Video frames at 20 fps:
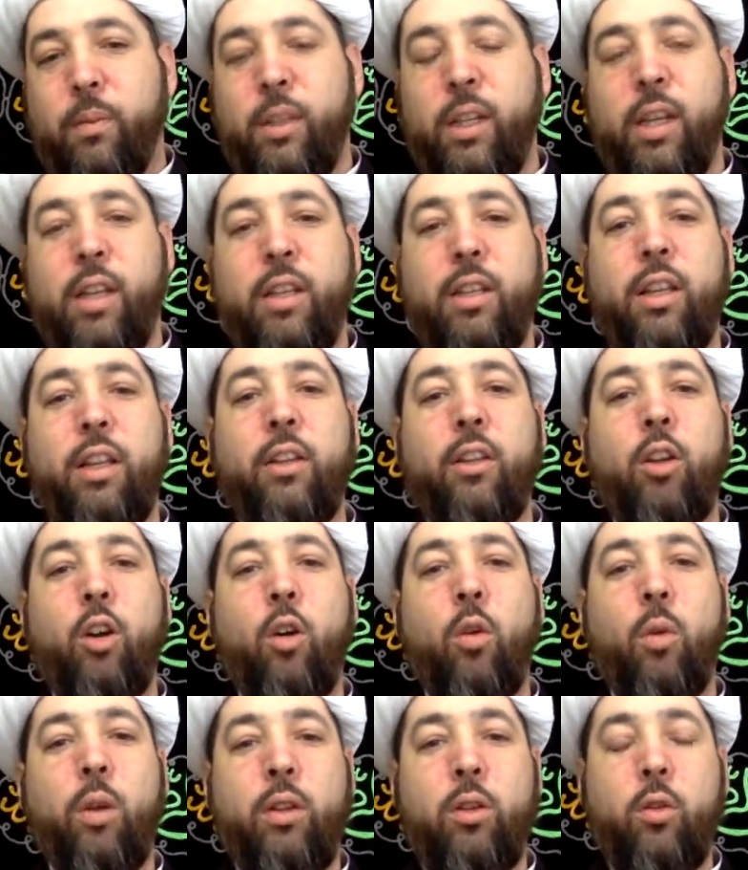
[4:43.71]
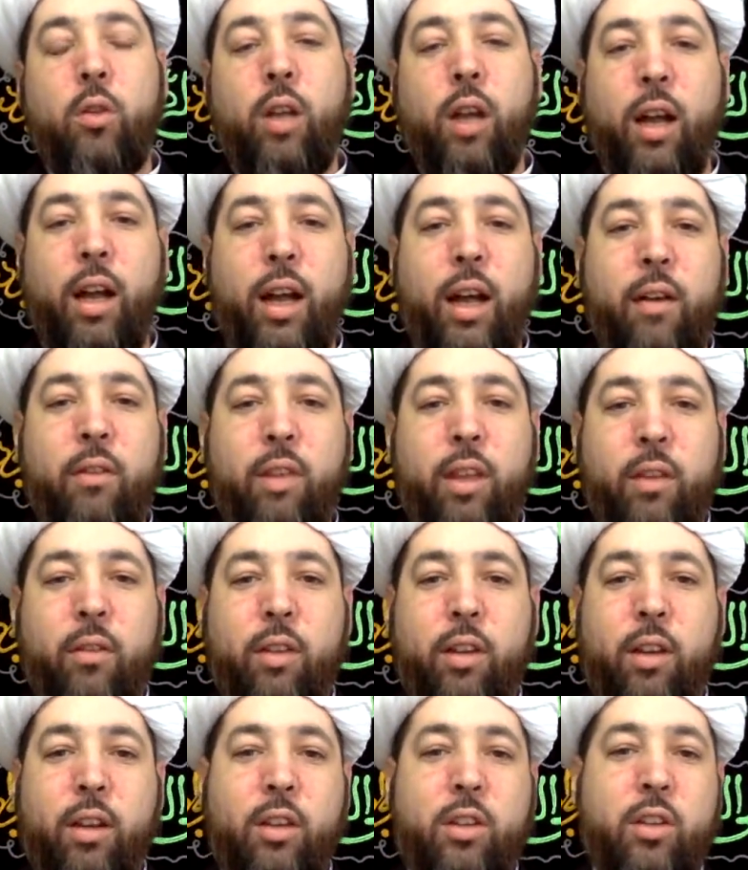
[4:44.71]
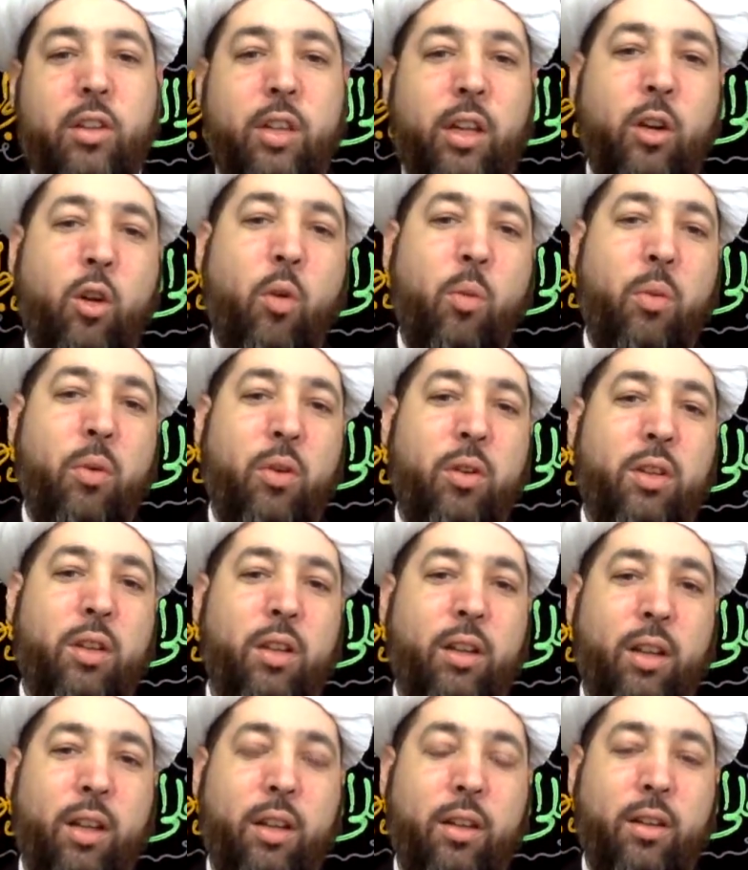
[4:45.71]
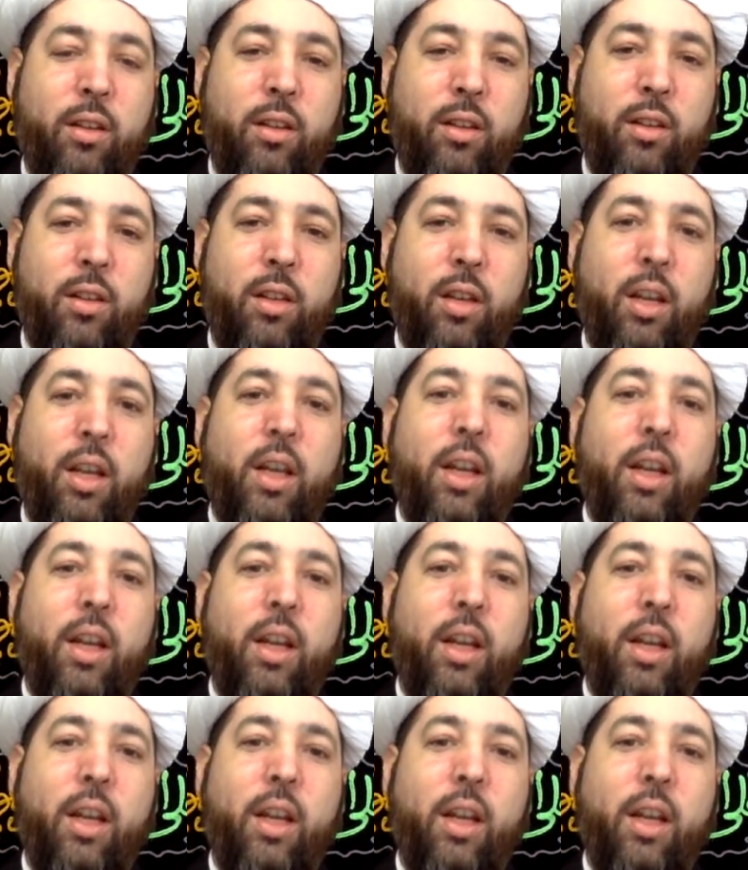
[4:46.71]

he said, no, we do not have even a single person like this.